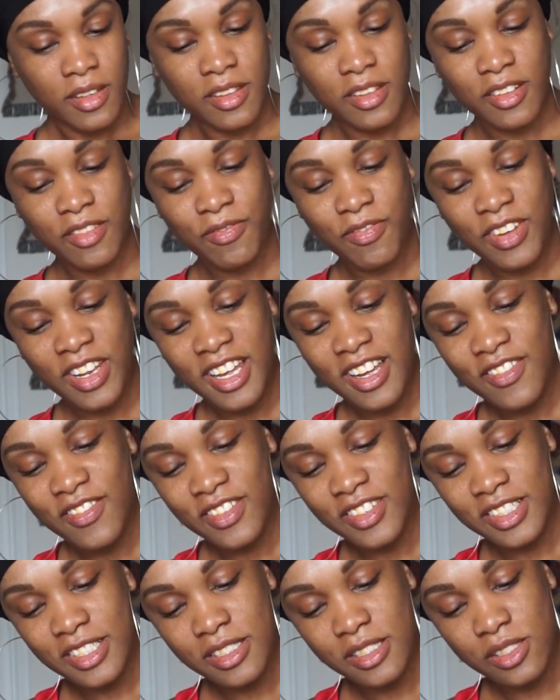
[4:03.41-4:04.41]
The
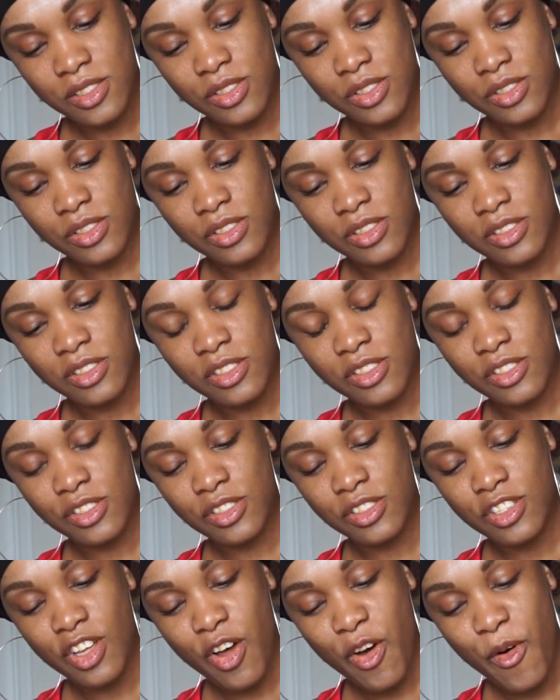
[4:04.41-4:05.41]
flavor is
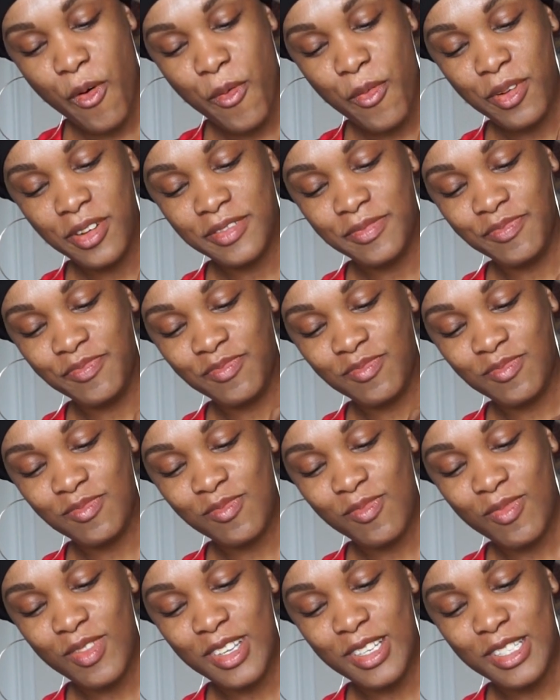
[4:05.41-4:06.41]
so
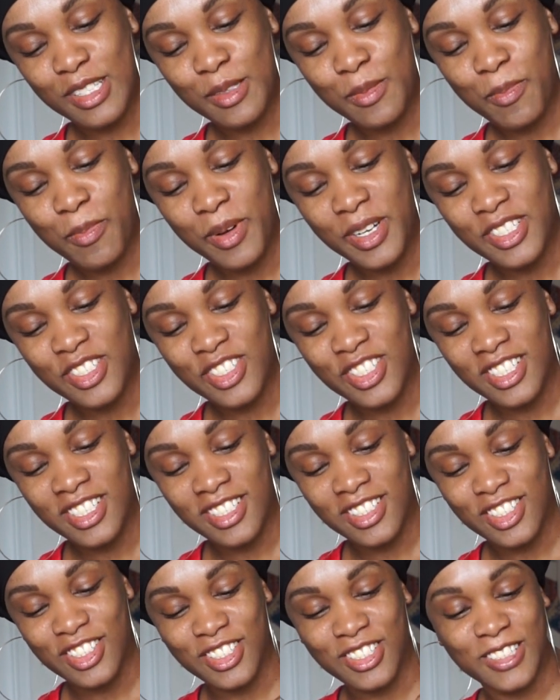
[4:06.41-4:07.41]
spongy
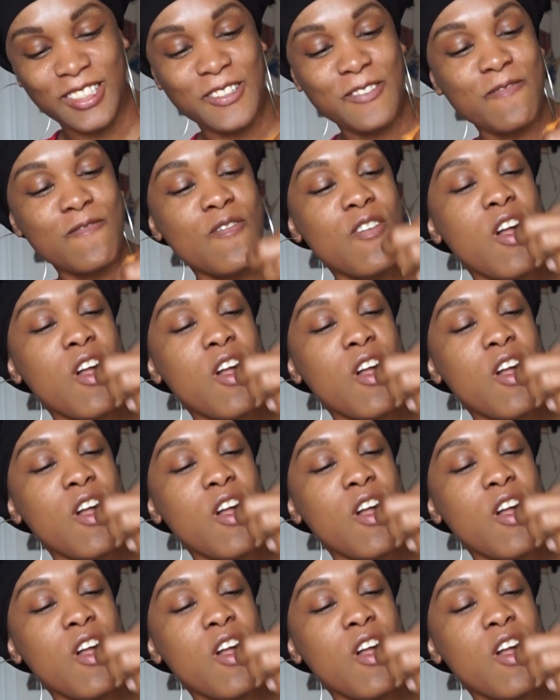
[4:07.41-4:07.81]
and good.